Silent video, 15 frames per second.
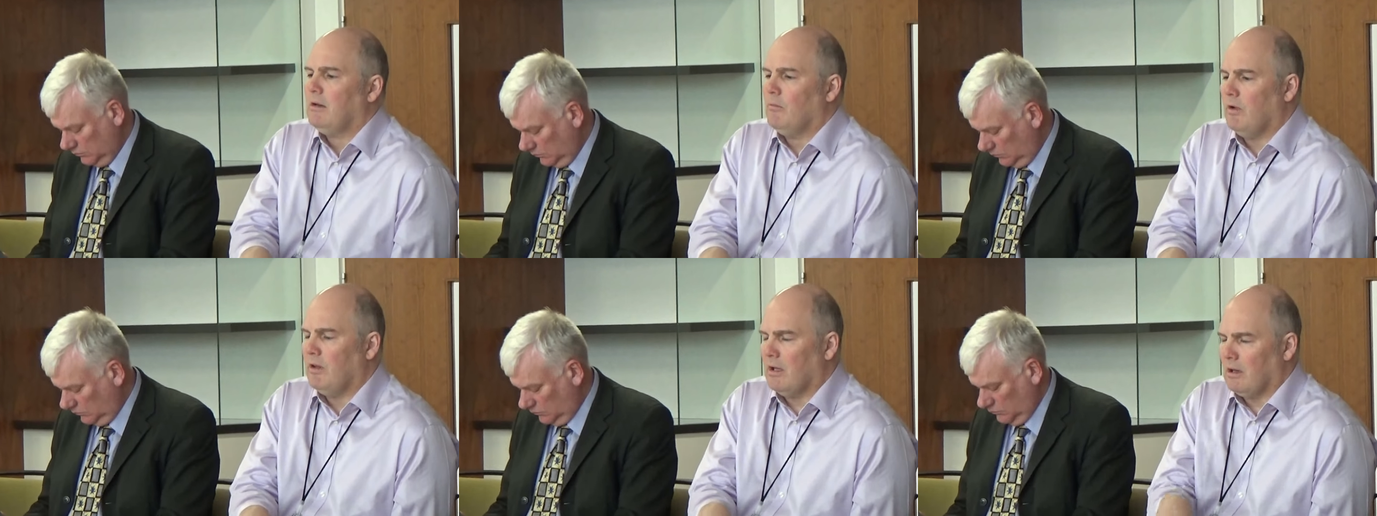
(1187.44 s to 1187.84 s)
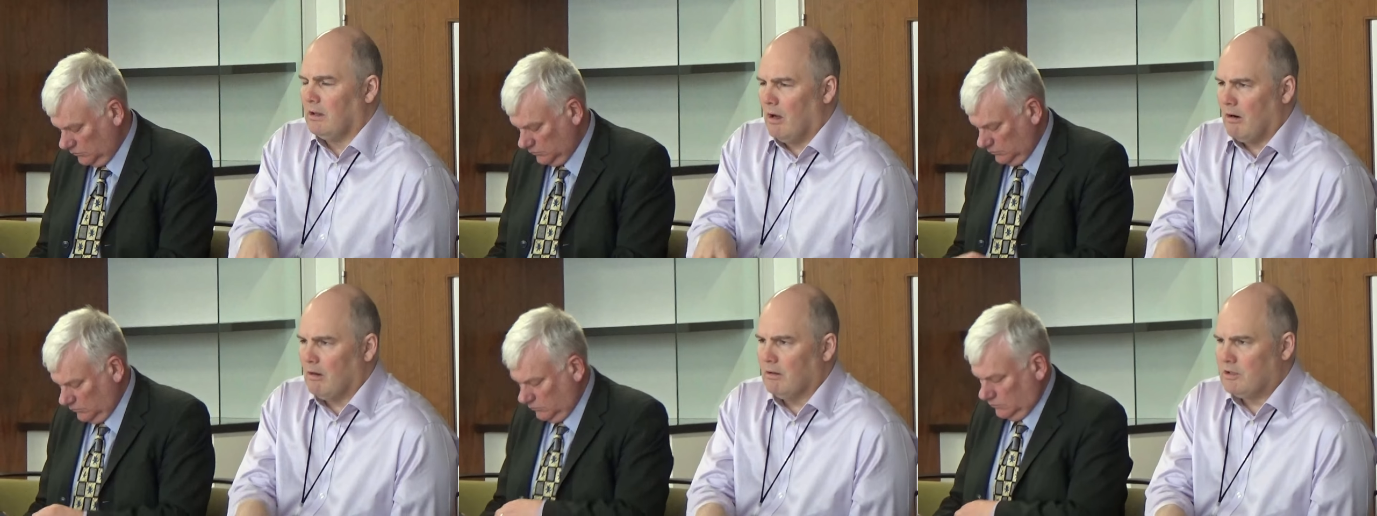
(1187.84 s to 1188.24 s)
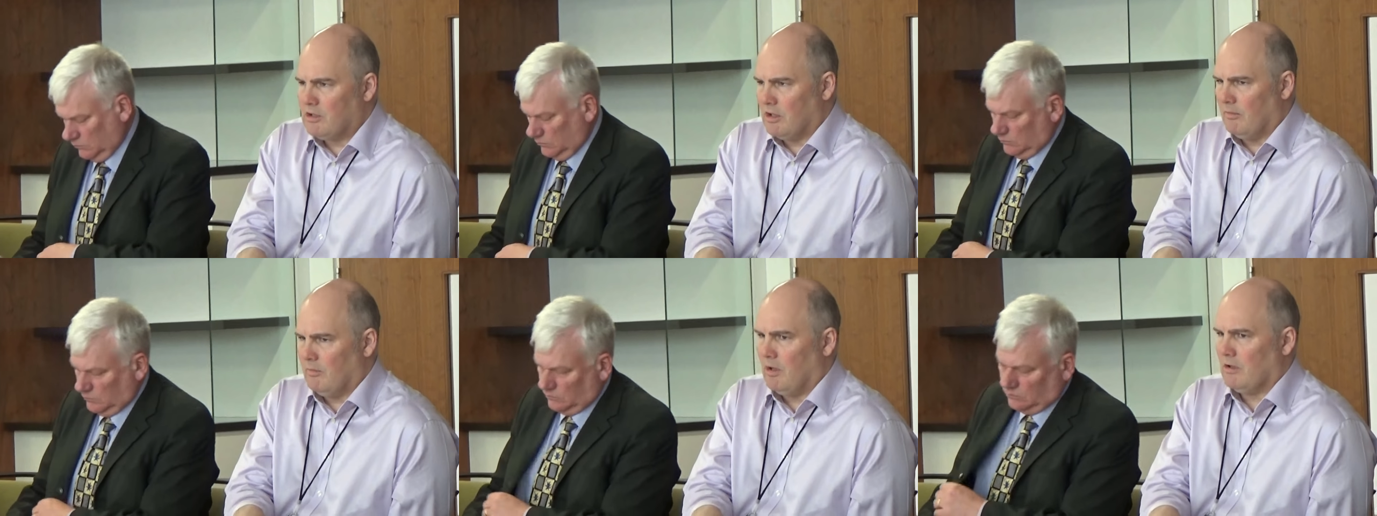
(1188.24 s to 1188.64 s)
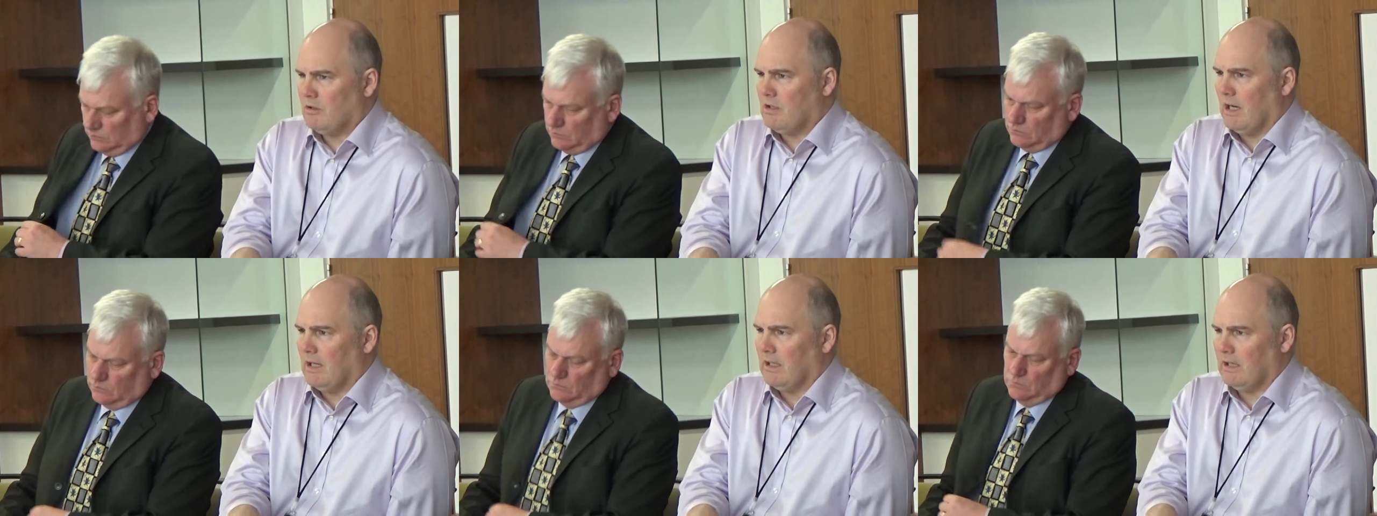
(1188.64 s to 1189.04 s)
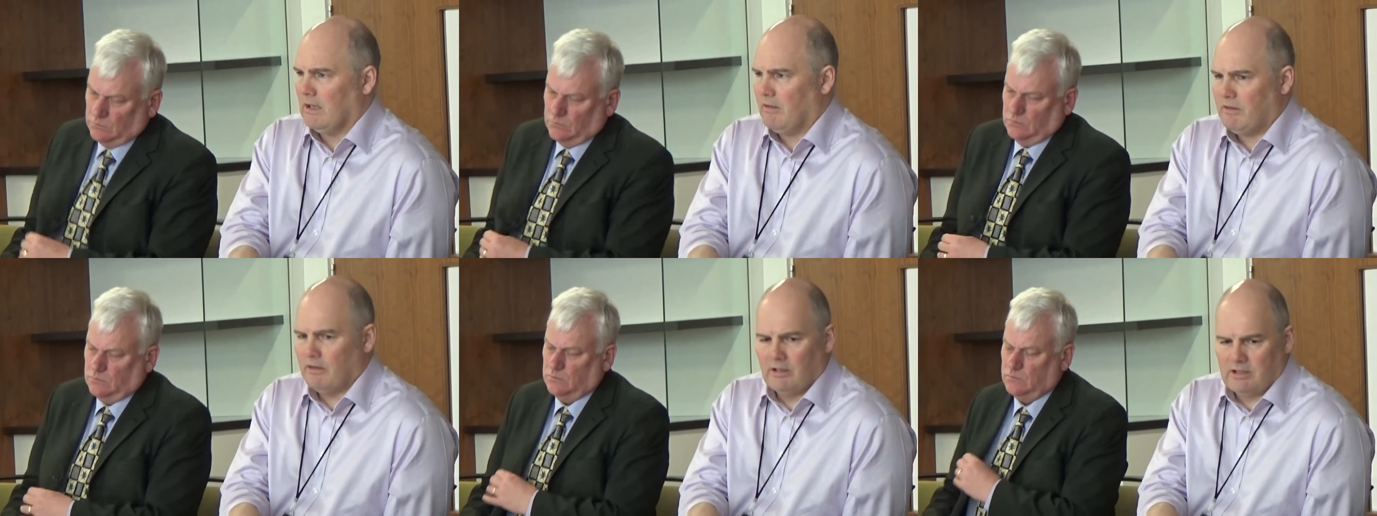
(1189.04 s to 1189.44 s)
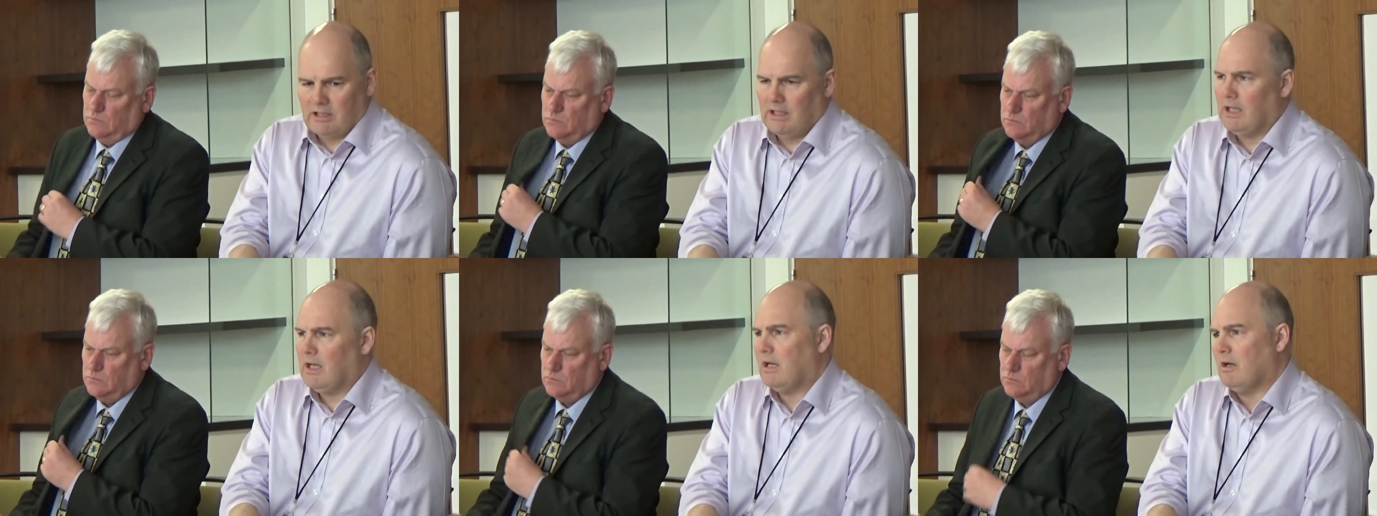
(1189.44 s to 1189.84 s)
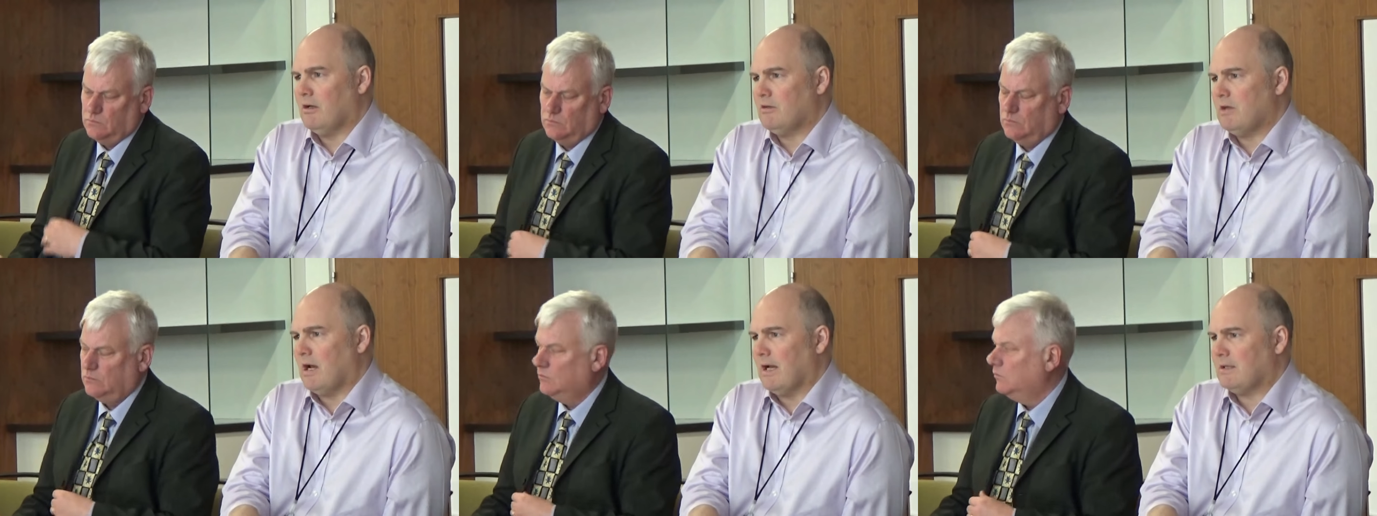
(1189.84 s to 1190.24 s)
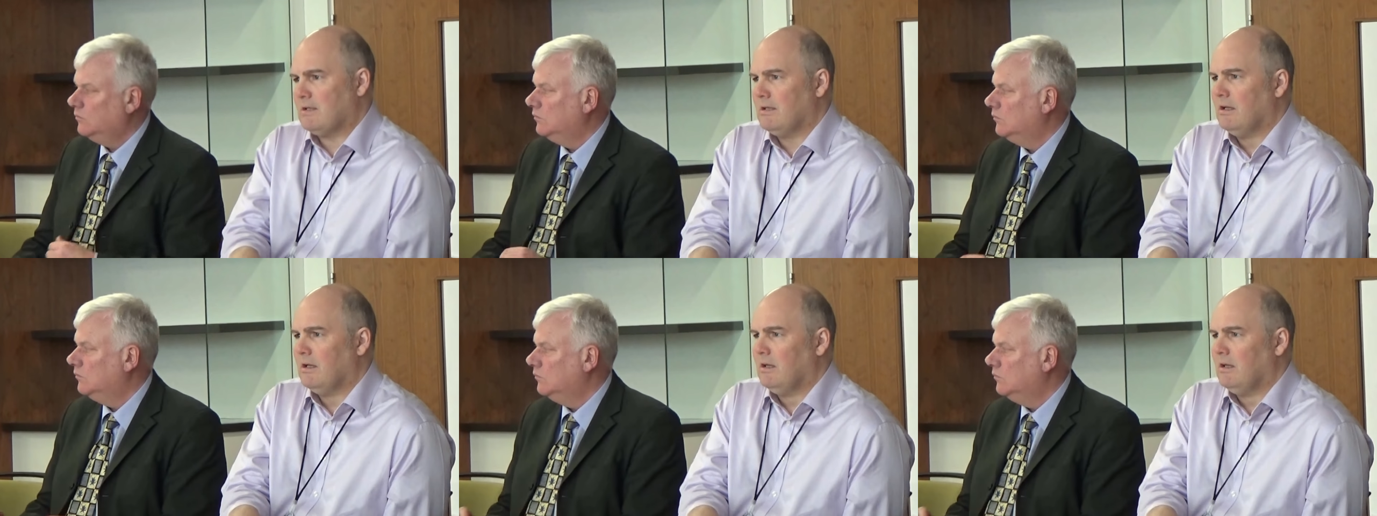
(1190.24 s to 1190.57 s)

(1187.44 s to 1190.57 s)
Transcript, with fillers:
Speaker 1: with a long-term contract, like a thirty year contract,